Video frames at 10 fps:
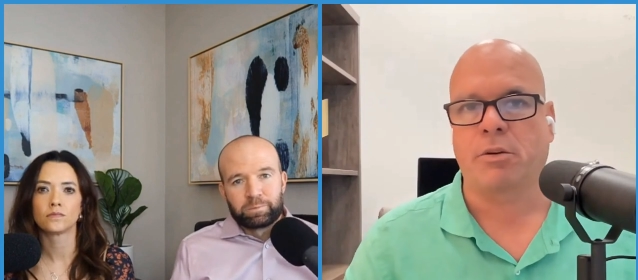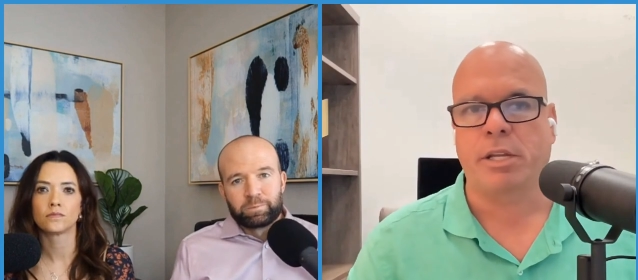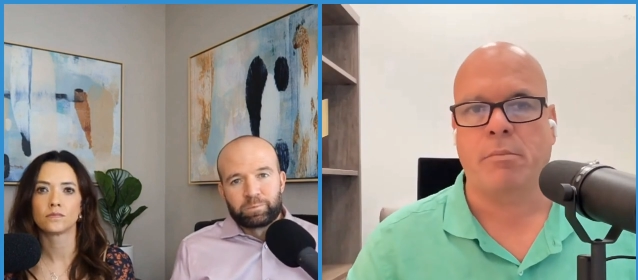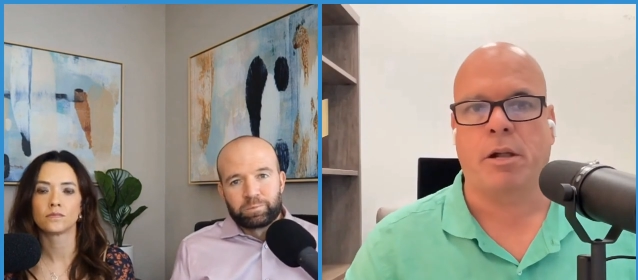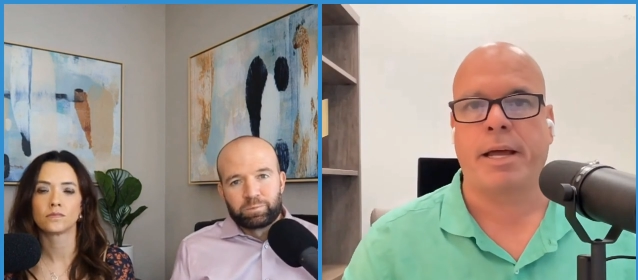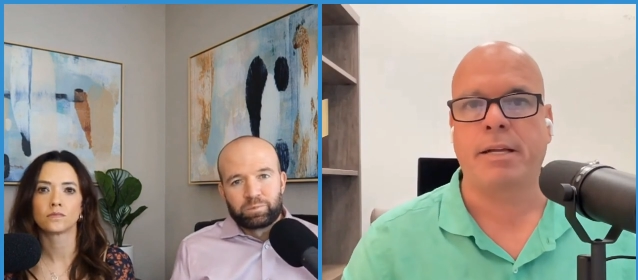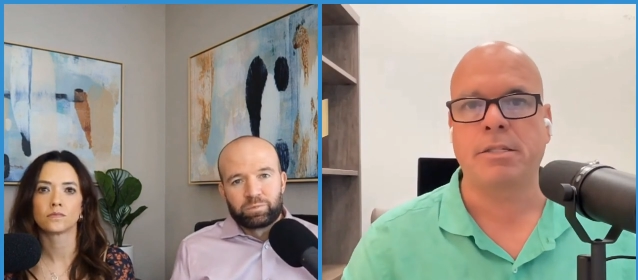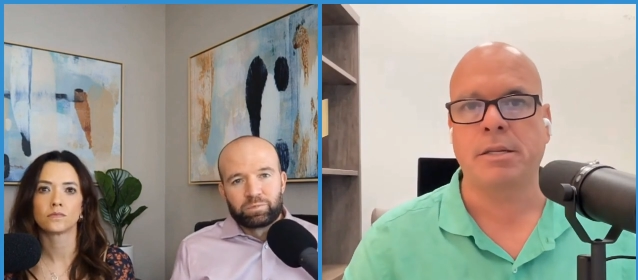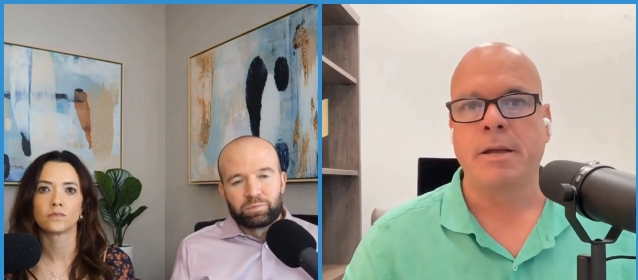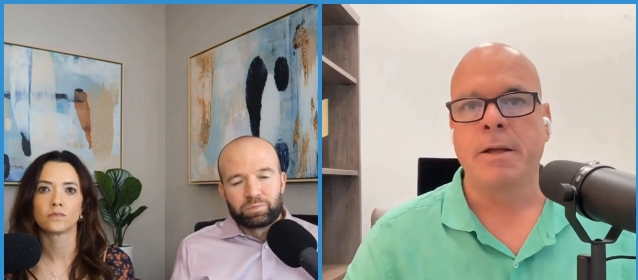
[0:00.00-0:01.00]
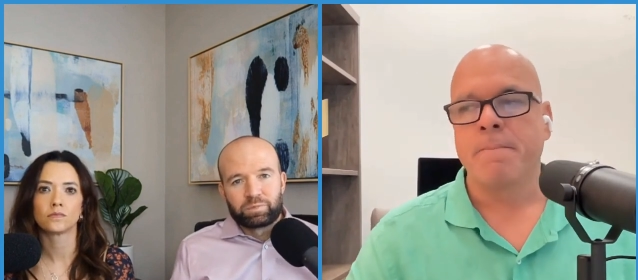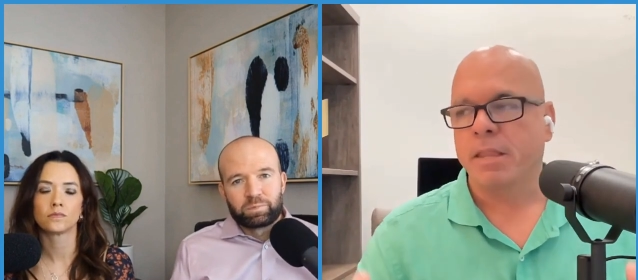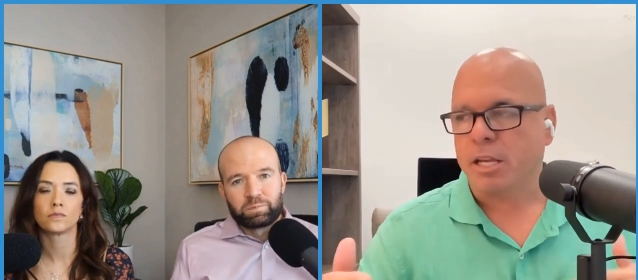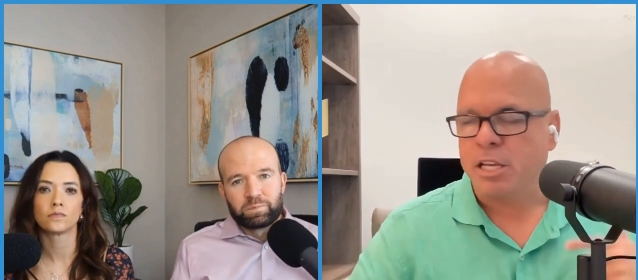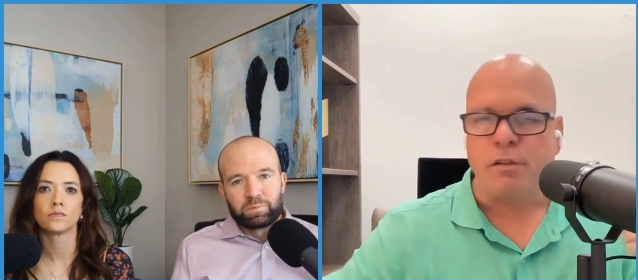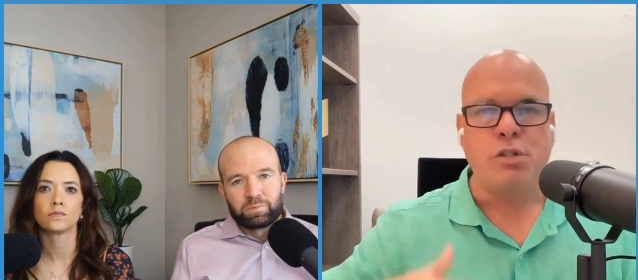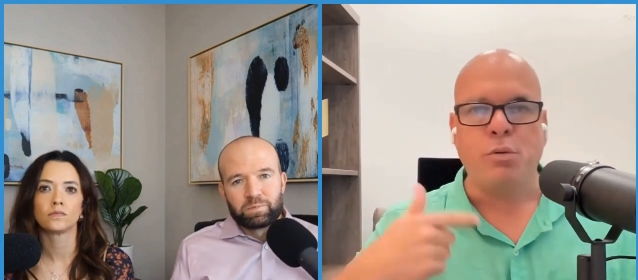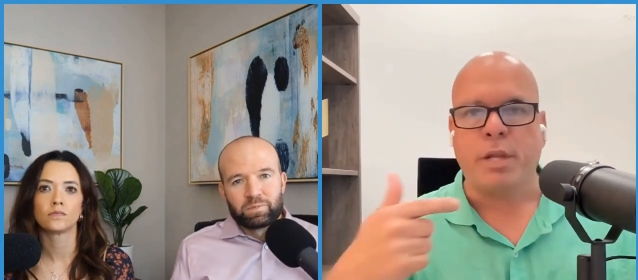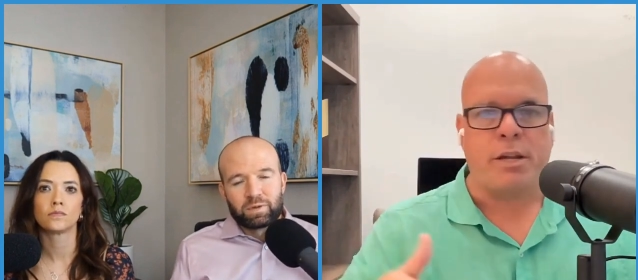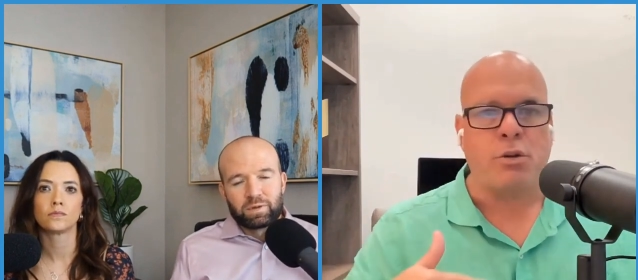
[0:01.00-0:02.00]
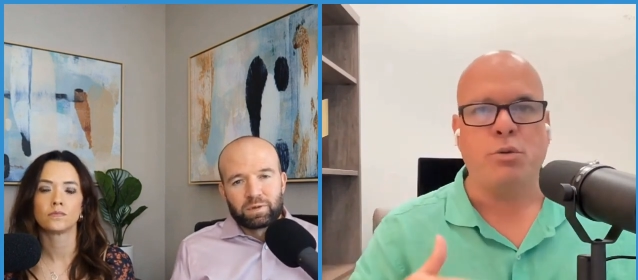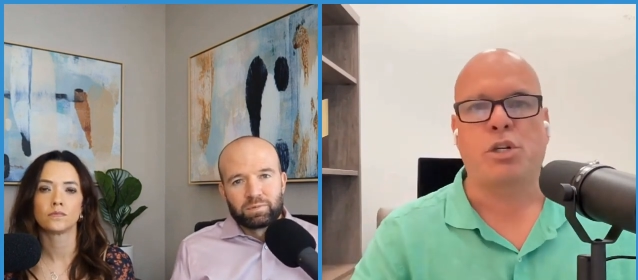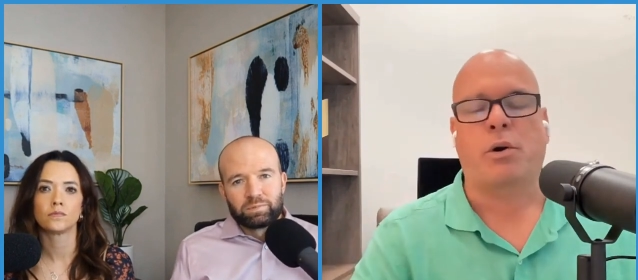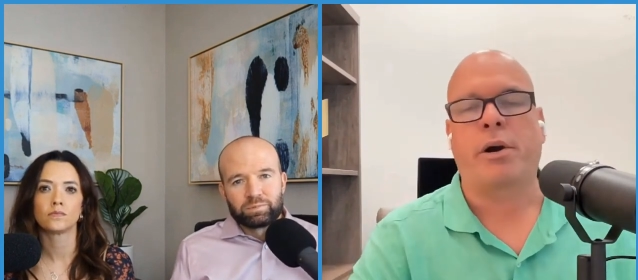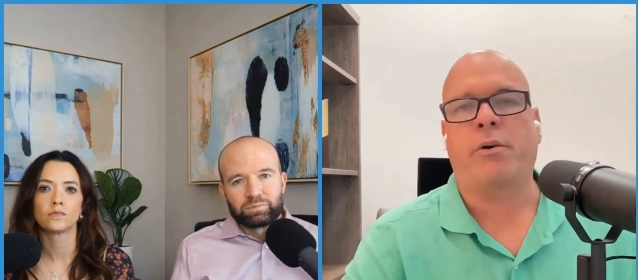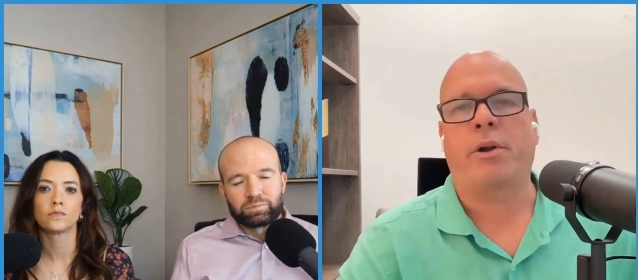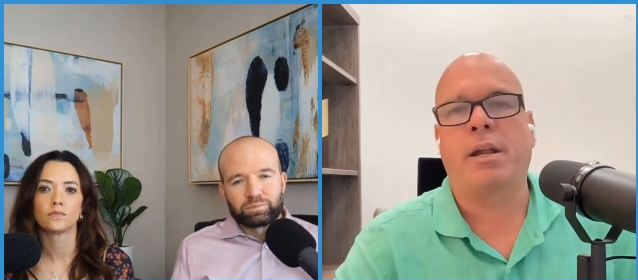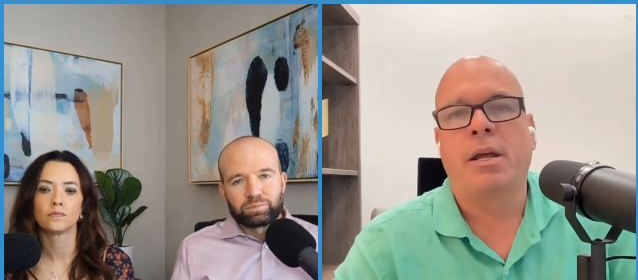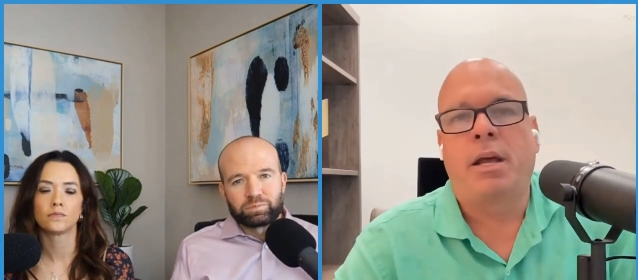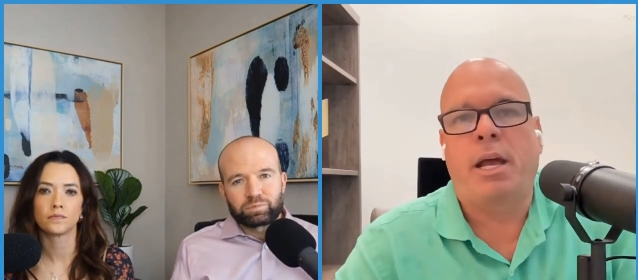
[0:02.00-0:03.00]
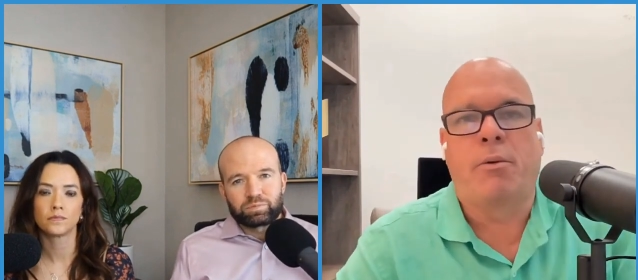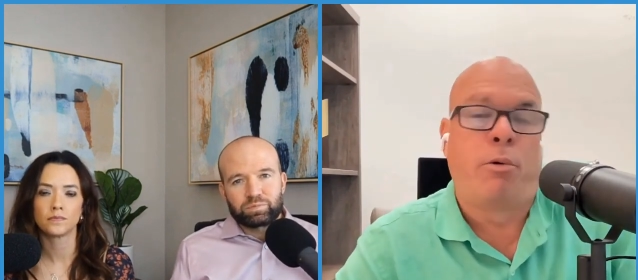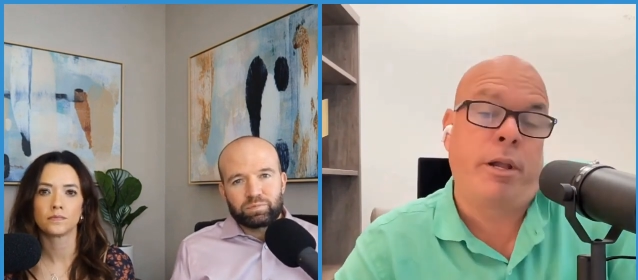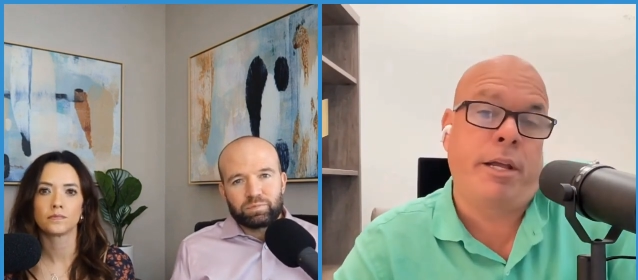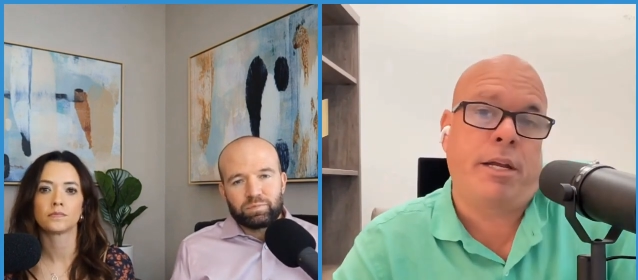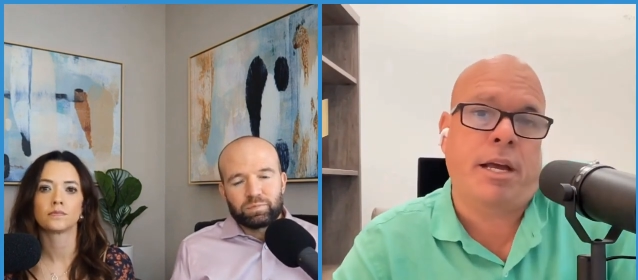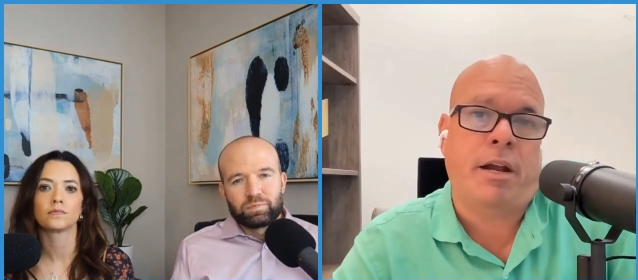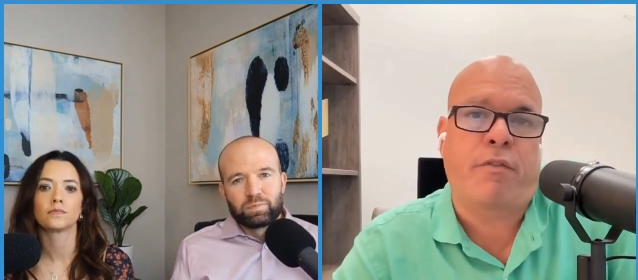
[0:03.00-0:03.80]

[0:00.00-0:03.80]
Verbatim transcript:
Speaker 1: on the MLS that gives you that new start on it. And really, it kind of